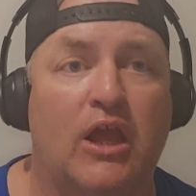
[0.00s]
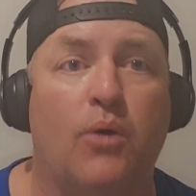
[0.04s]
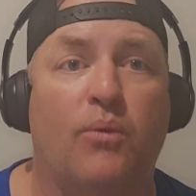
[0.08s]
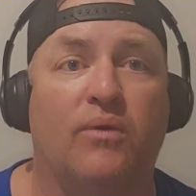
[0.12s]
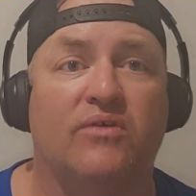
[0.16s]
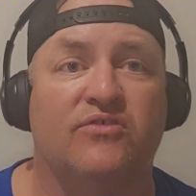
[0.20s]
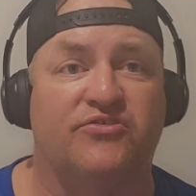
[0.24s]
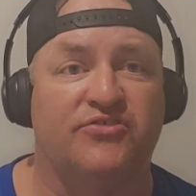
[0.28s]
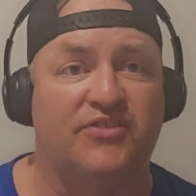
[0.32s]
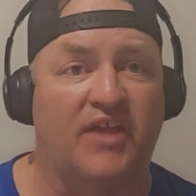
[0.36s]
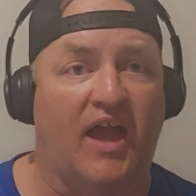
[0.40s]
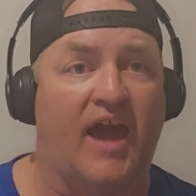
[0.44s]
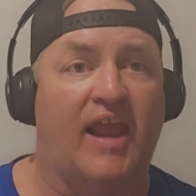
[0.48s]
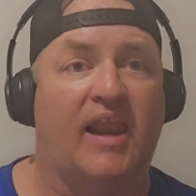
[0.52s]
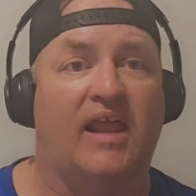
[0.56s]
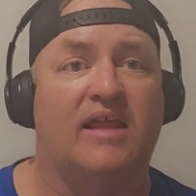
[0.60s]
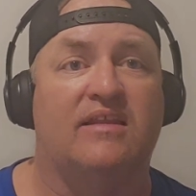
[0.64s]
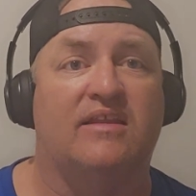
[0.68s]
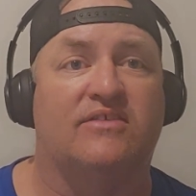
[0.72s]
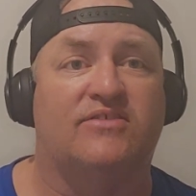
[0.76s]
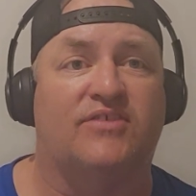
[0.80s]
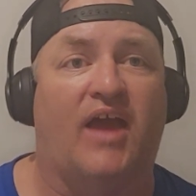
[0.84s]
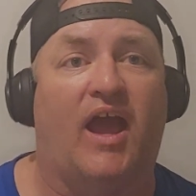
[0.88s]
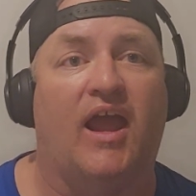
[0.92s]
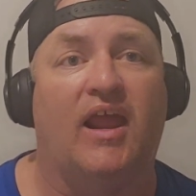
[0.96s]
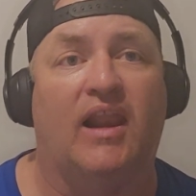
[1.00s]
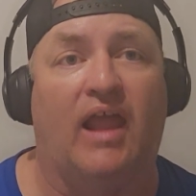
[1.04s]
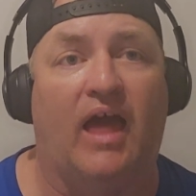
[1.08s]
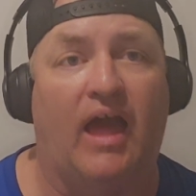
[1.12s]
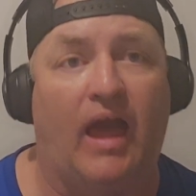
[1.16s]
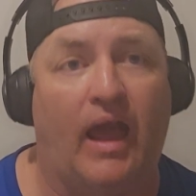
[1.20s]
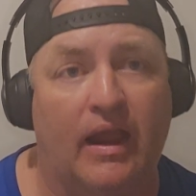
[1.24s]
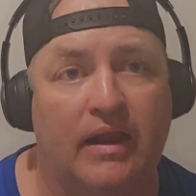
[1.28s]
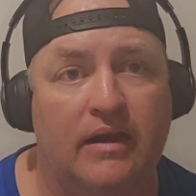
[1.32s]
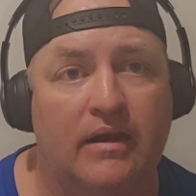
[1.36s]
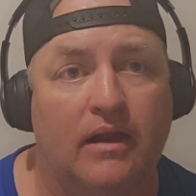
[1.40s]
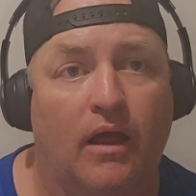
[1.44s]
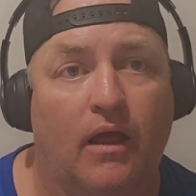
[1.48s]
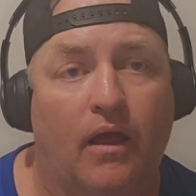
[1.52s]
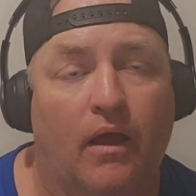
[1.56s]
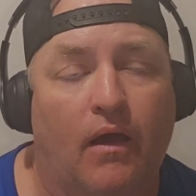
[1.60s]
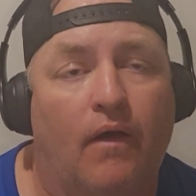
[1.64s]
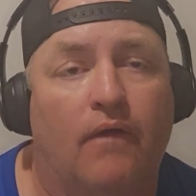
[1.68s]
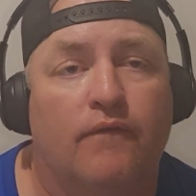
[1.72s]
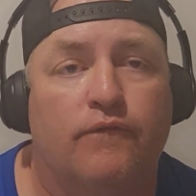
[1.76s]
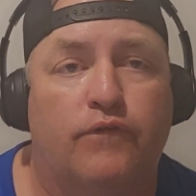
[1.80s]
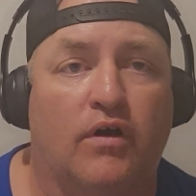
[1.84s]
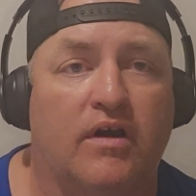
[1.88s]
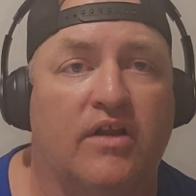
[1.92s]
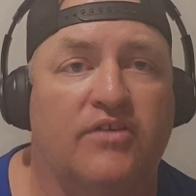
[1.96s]
He was not on the sideline
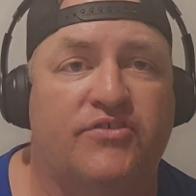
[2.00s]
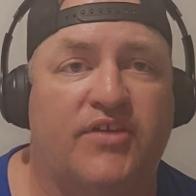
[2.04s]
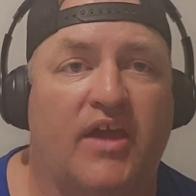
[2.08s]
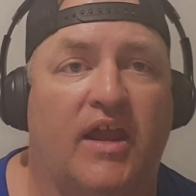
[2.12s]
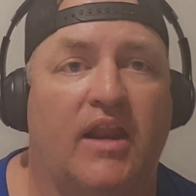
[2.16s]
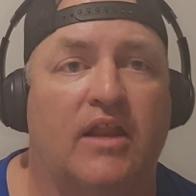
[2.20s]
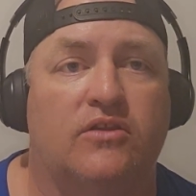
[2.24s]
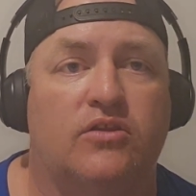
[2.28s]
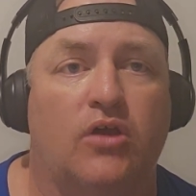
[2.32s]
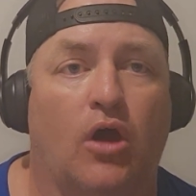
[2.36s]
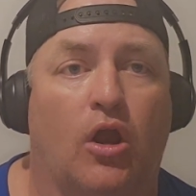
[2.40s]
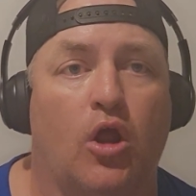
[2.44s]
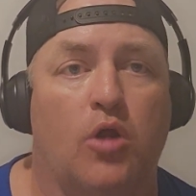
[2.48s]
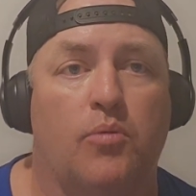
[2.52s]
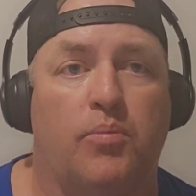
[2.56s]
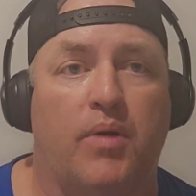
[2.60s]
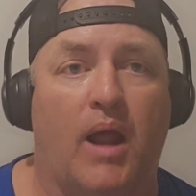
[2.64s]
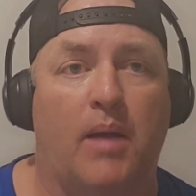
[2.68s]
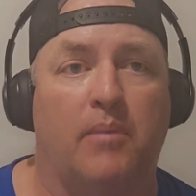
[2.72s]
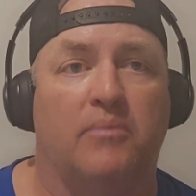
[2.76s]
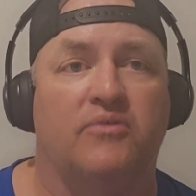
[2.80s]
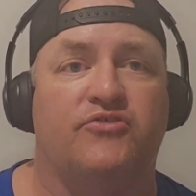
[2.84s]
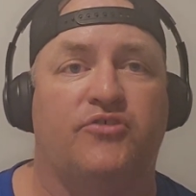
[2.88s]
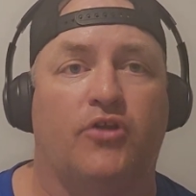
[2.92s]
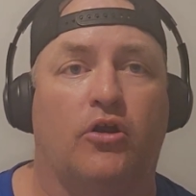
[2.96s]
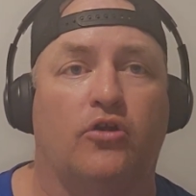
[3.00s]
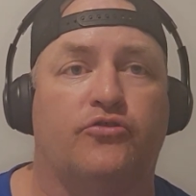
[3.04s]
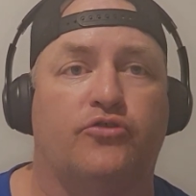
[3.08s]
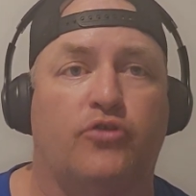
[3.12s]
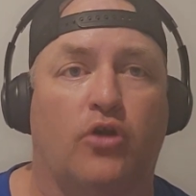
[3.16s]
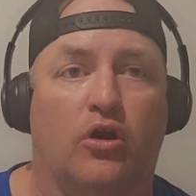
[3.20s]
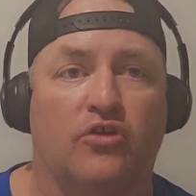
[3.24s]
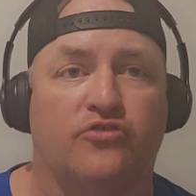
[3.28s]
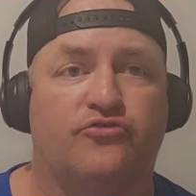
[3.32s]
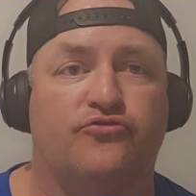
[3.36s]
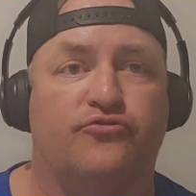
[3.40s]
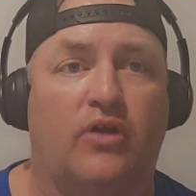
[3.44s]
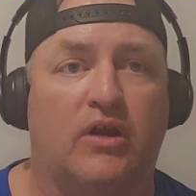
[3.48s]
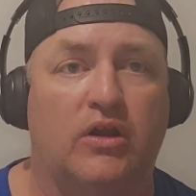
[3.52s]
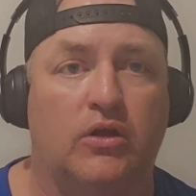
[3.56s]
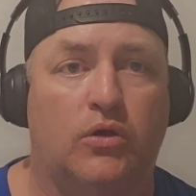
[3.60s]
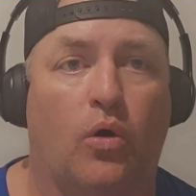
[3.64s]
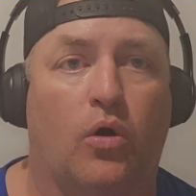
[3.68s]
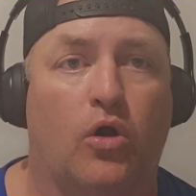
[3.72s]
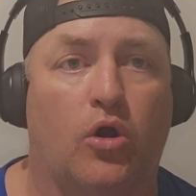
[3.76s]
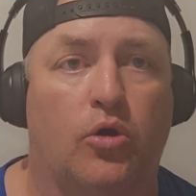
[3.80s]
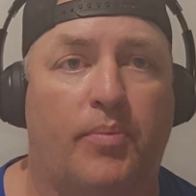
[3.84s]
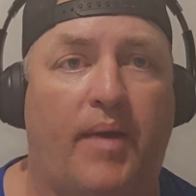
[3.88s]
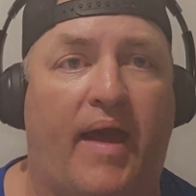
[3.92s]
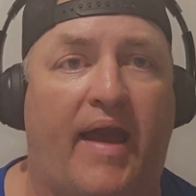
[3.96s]
for the San Antonio Brahmas. Their third-string
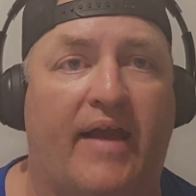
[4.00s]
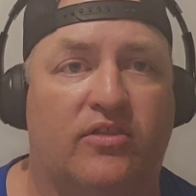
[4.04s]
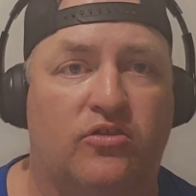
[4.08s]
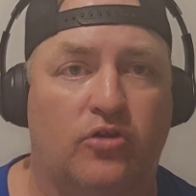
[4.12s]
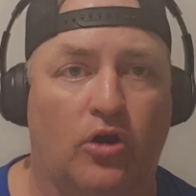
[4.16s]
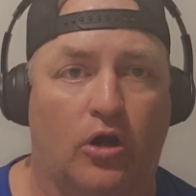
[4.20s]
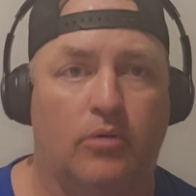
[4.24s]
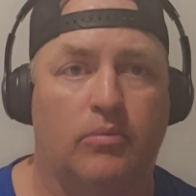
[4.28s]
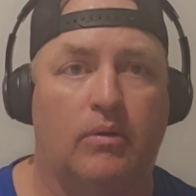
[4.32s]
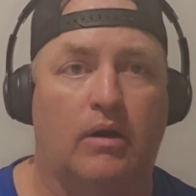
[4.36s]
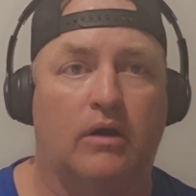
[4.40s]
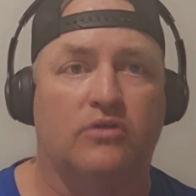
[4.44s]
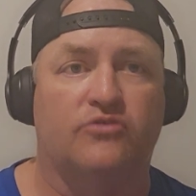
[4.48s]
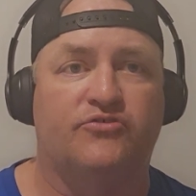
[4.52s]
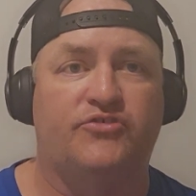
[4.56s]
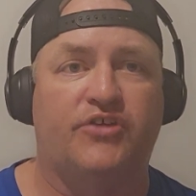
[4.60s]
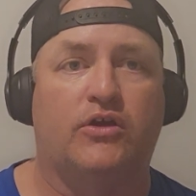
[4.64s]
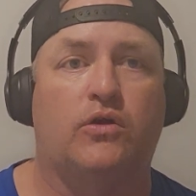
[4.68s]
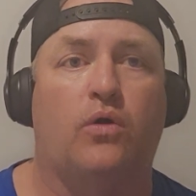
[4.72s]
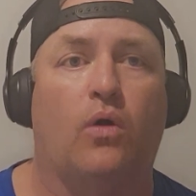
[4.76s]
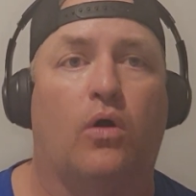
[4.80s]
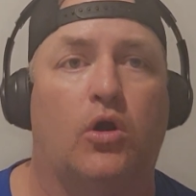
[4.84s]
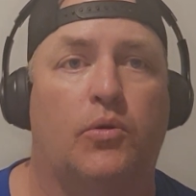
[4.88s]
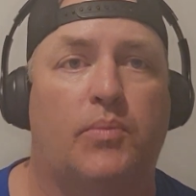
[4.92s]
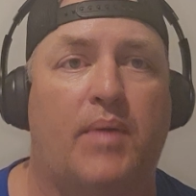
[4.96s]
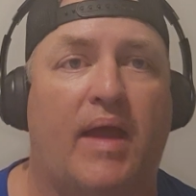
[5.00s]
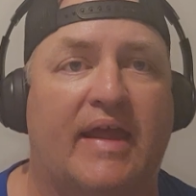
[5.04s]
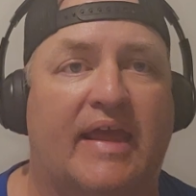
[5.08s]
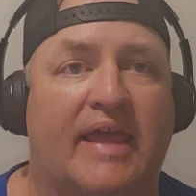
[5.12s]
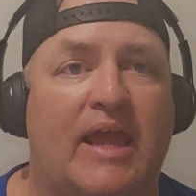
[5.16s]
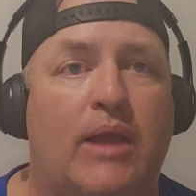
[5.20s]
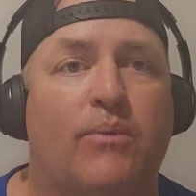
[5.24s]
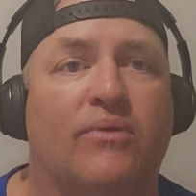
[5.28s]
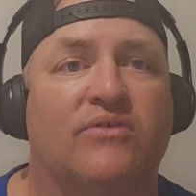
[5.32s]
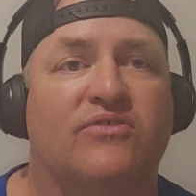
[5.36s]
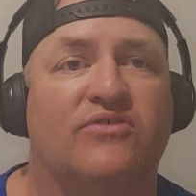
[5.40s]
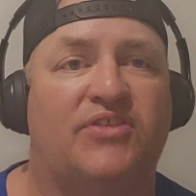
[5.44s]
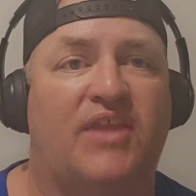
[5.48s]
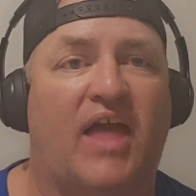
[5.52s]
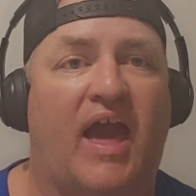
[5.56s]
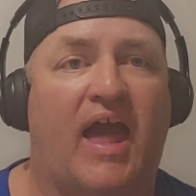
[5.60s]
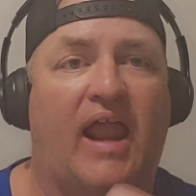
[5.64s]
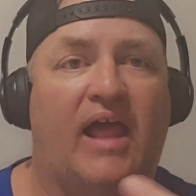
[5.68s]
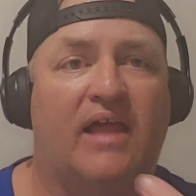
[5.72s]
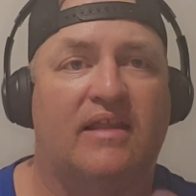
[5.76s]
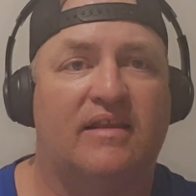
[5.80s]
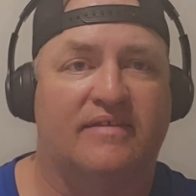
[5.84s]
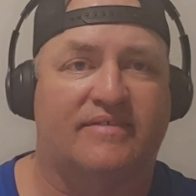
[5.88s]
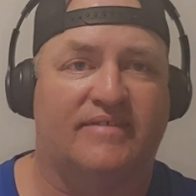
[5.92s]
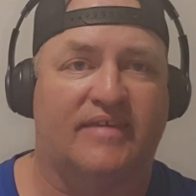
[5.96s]
quarterback, their emergency quarterback. He was
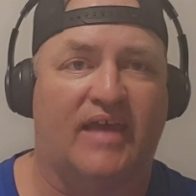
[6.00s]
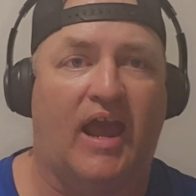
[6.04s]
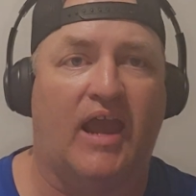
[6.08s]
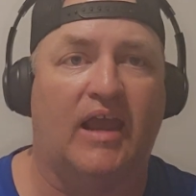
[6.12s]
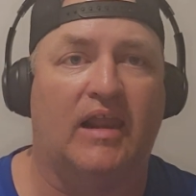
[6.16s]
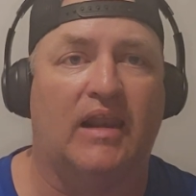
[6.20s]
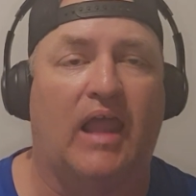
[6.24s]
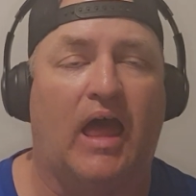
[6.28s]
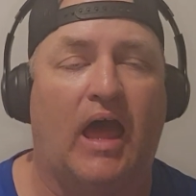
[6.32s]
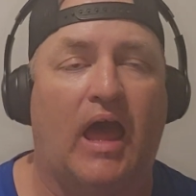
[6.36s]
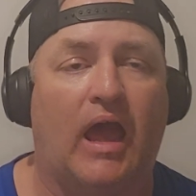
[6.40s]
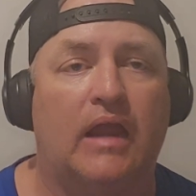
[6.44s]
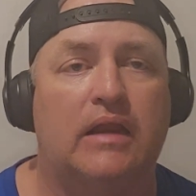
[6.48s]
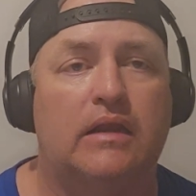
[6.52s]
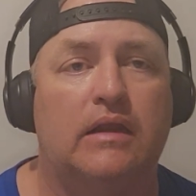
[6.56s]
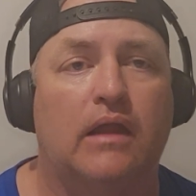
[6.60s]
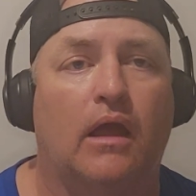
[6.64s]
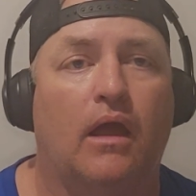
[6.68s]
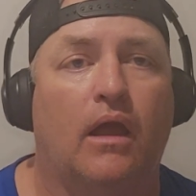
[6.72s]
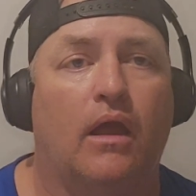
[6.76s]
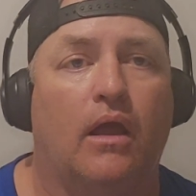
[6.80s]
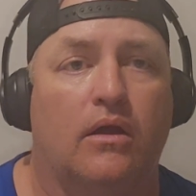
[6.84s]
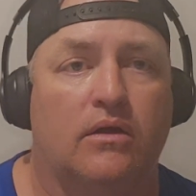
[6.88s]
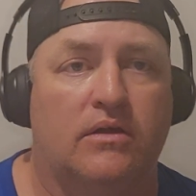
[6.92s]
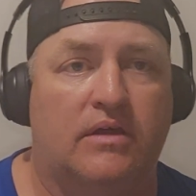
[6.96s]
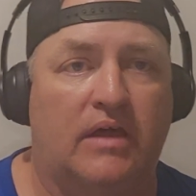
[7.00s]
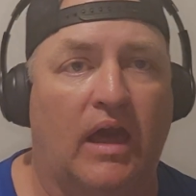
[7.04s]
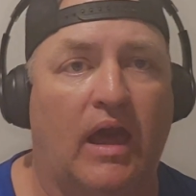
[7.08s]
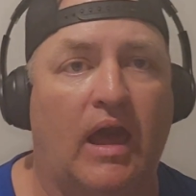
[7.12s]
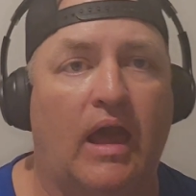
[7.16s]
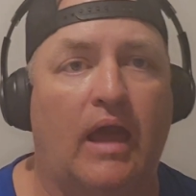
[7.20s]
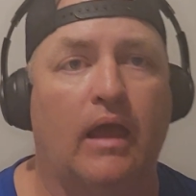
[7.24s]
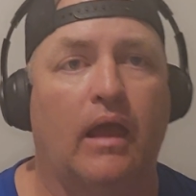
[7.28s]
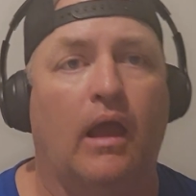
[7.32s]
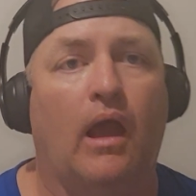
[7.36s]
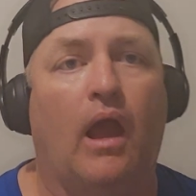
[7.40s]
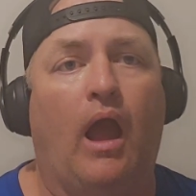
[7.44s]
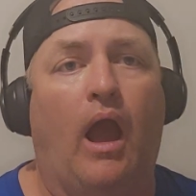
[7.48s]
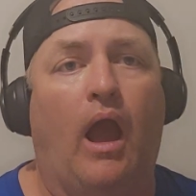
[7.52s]
not on the sideline. Okay,